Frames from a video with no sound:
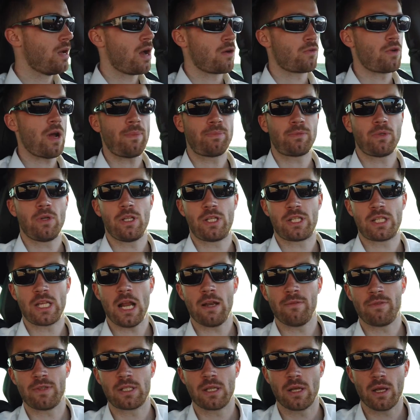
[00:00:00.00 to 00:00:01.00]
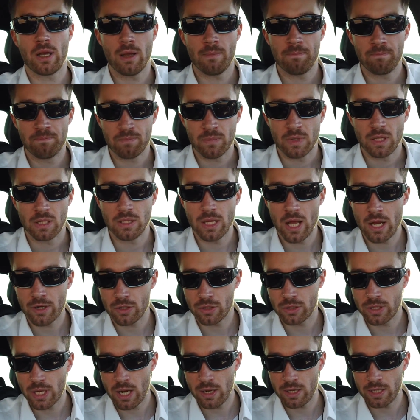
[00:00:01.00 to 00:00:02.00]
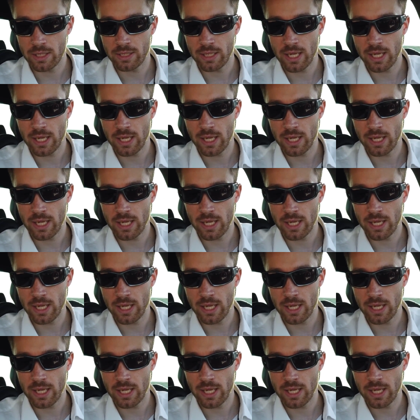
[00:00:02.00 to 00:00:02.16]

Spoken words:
Raptor itself is a legendary